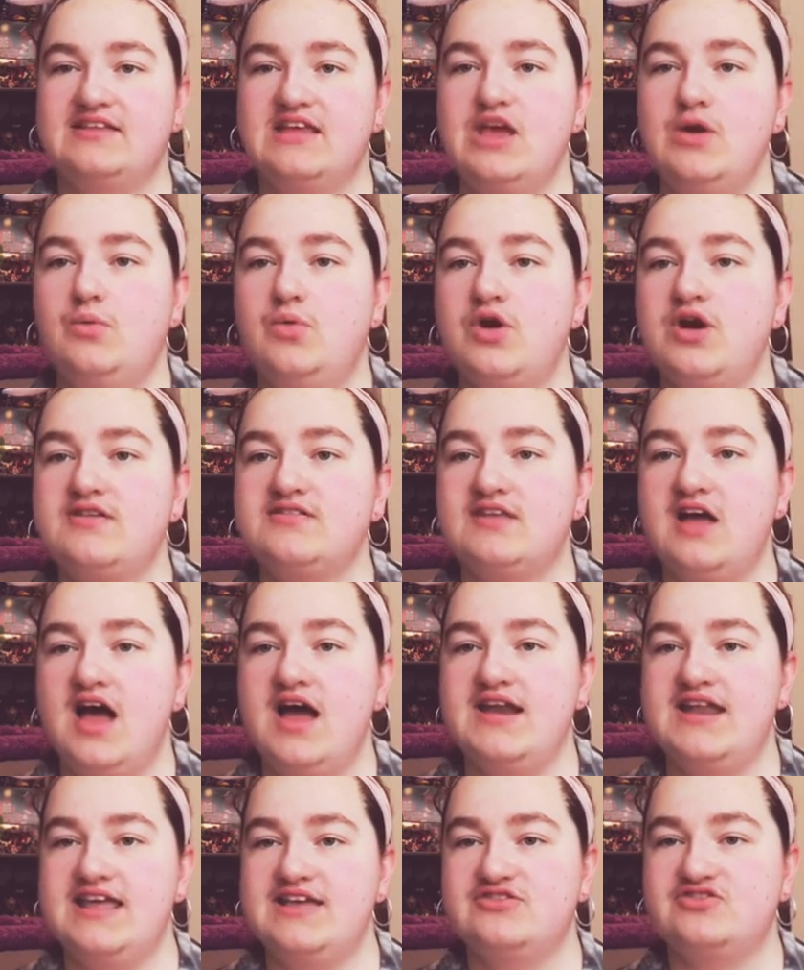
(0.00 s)
He works
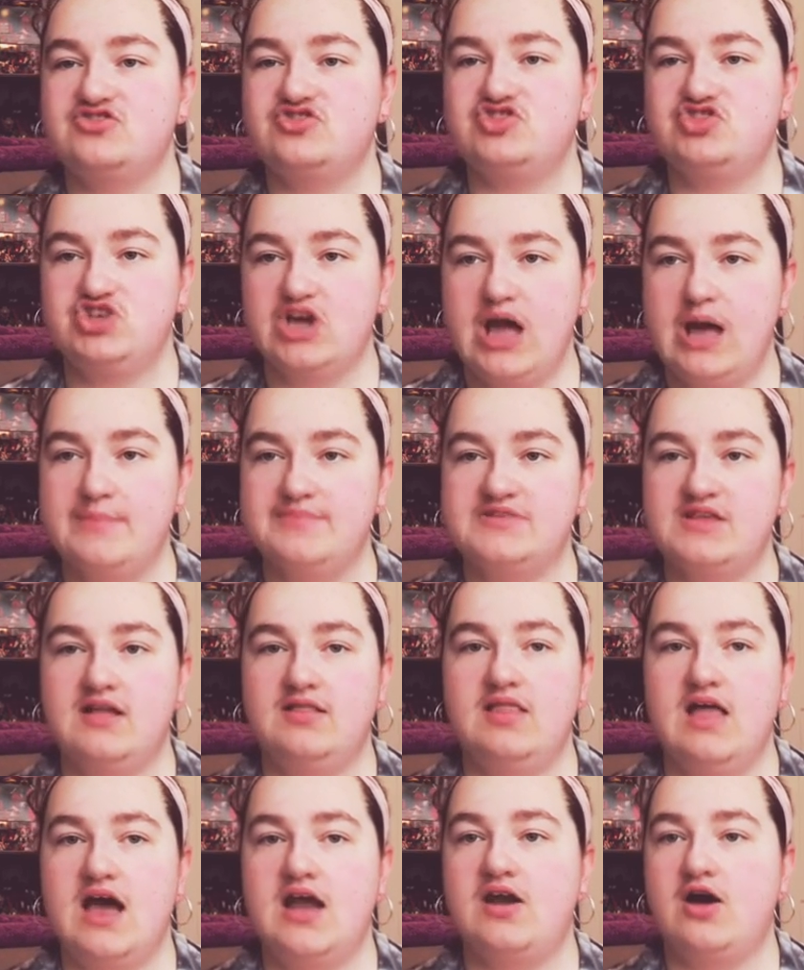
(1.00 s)
on his jumps a
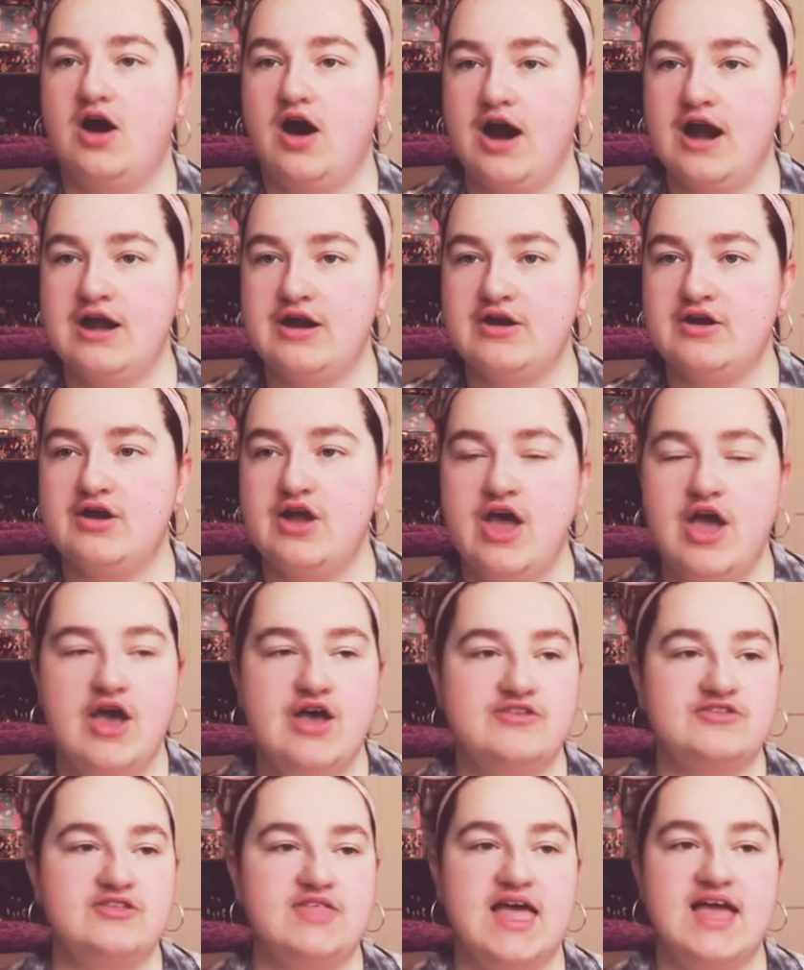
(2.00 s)
lot harder
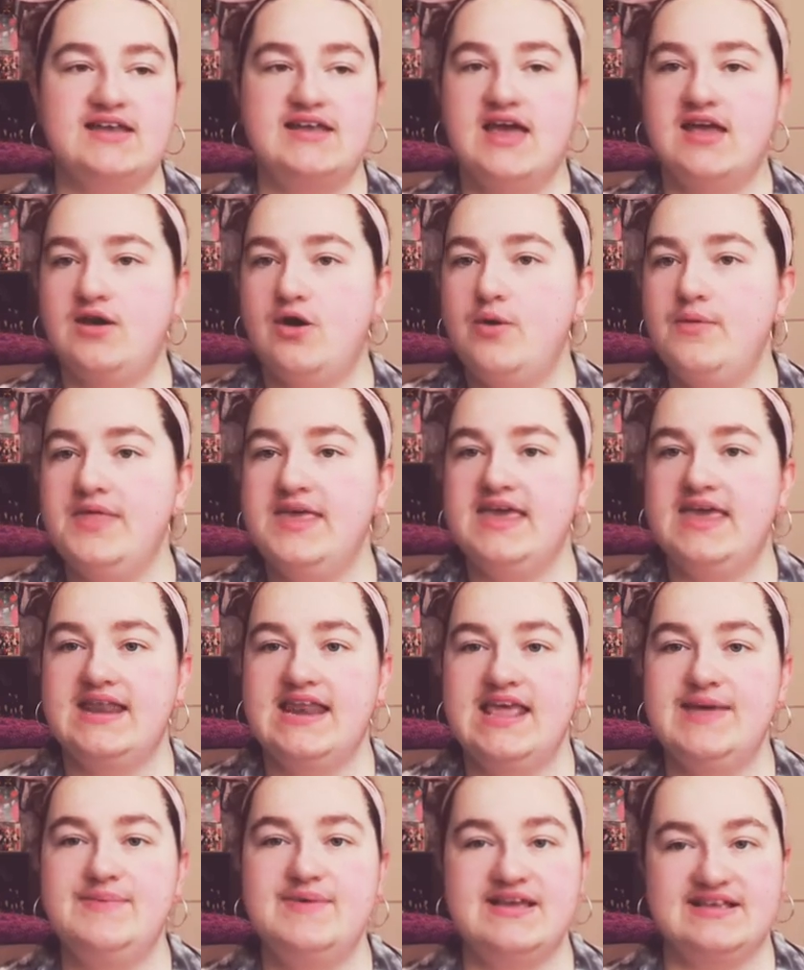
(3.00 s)
so that not only can
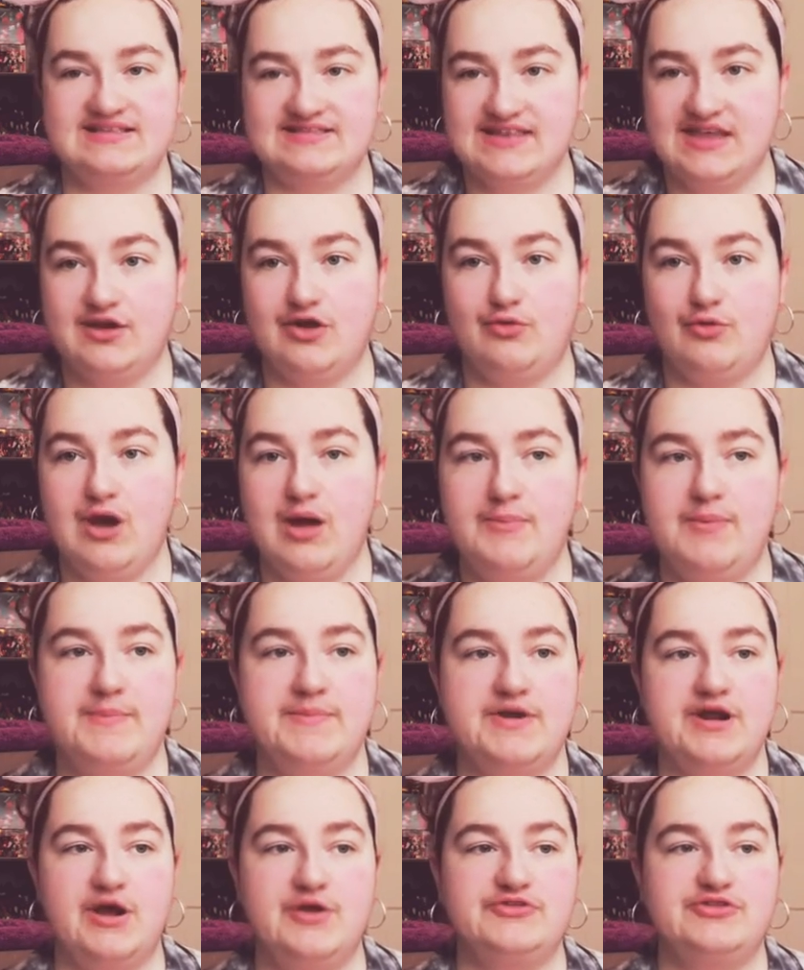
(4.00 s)
he be a secret weapon,
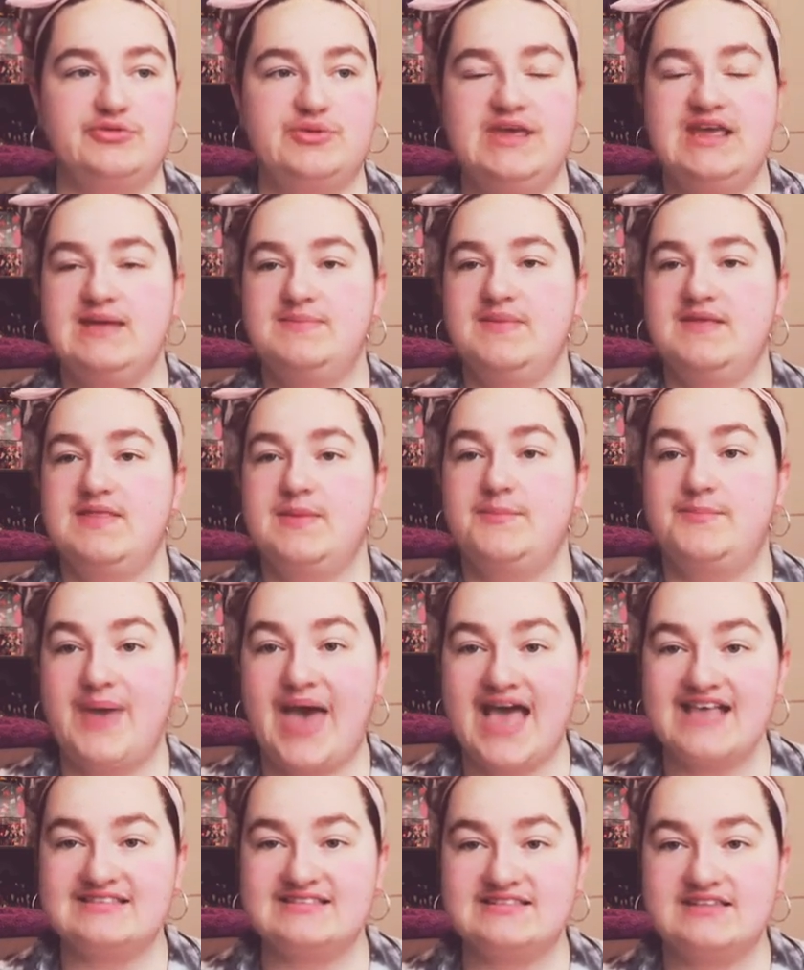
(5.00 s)
but also he can be the
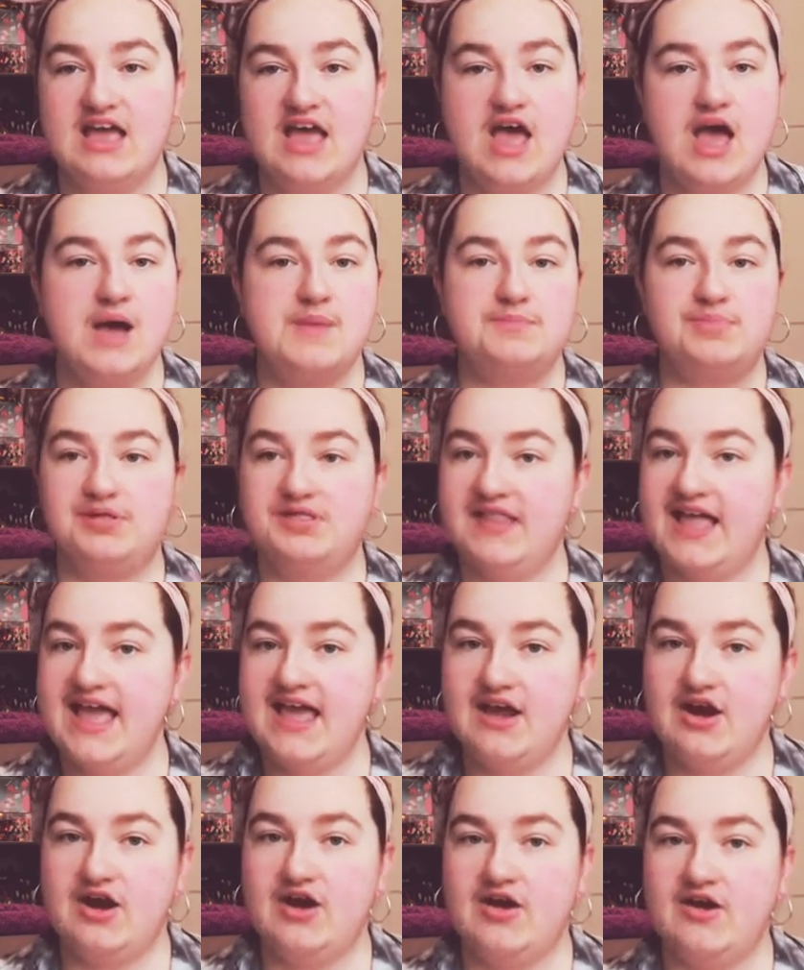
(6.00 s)
best
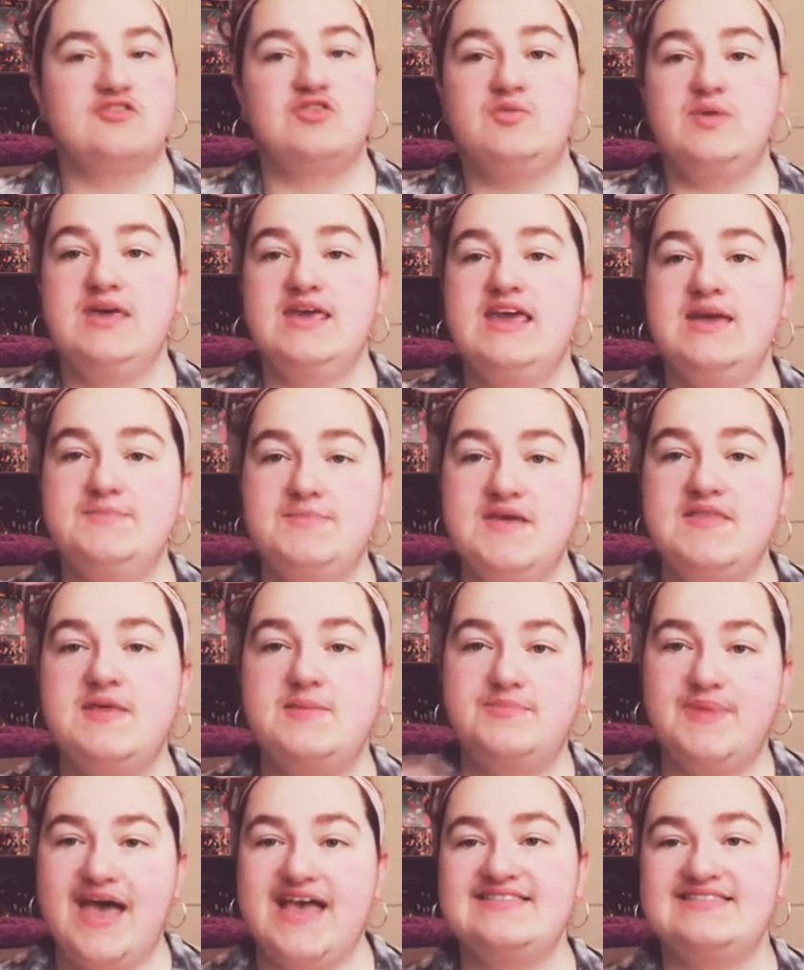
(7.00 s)
player, so he can be the
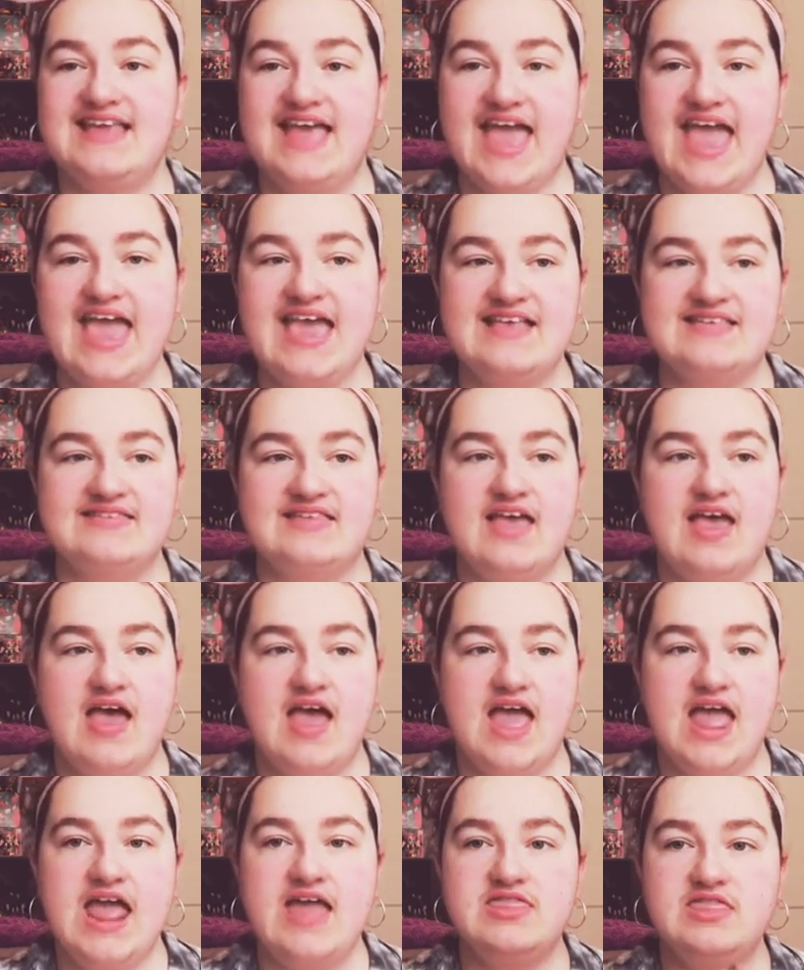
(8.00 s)
best ace
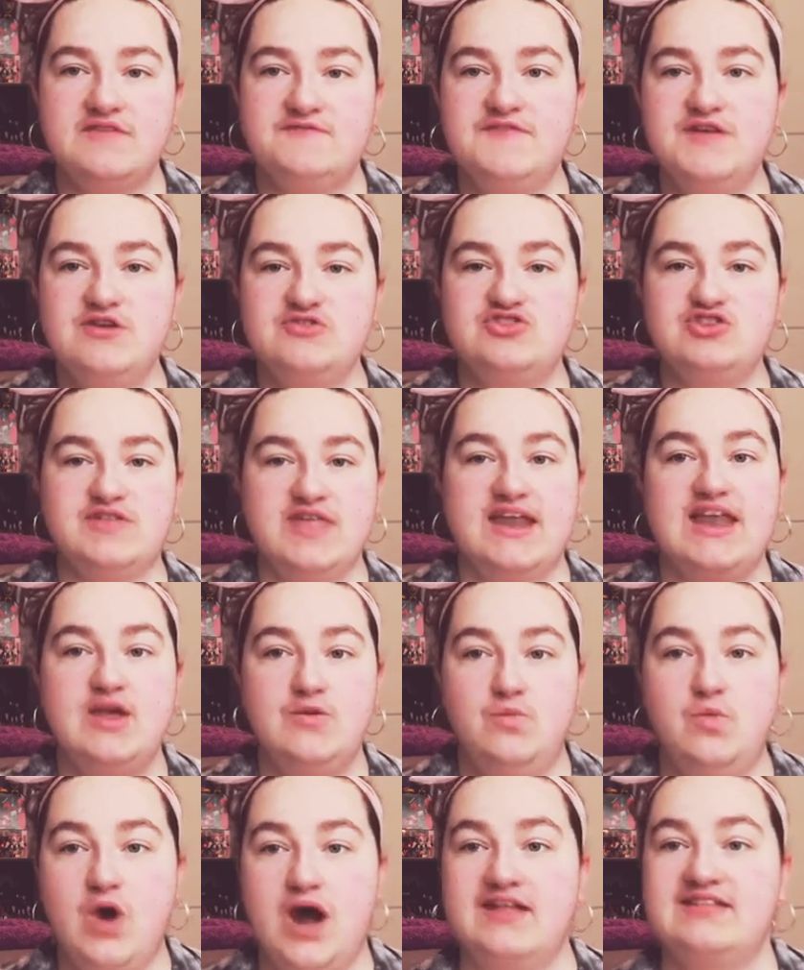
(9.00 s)
in the future that he
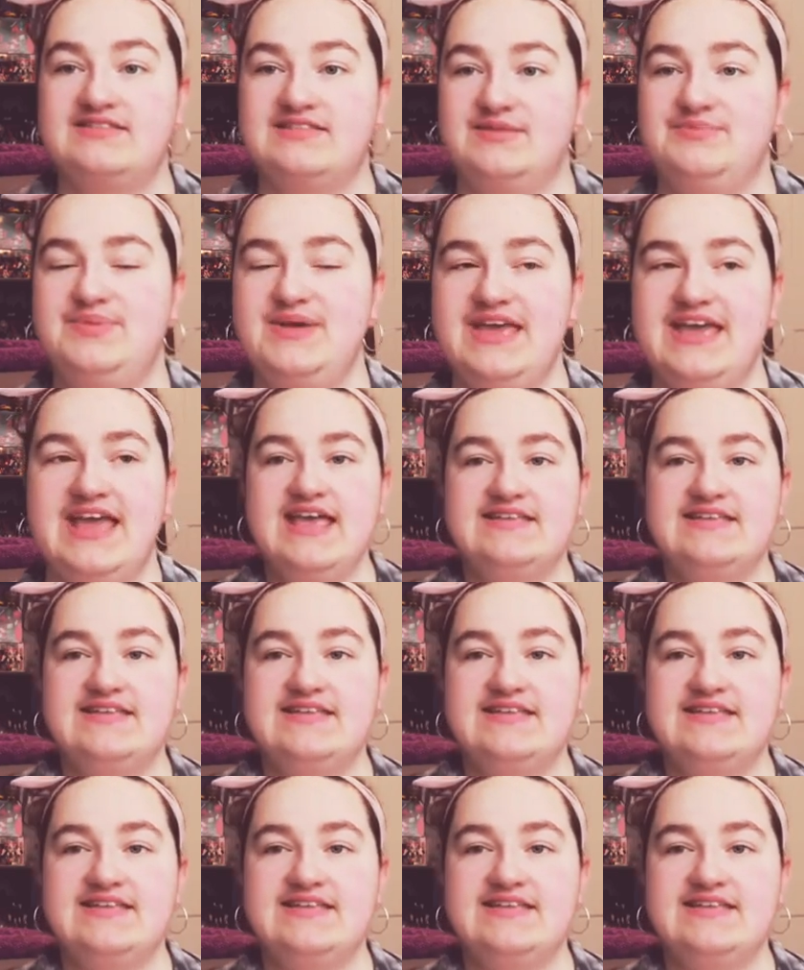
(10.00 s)
wants to be.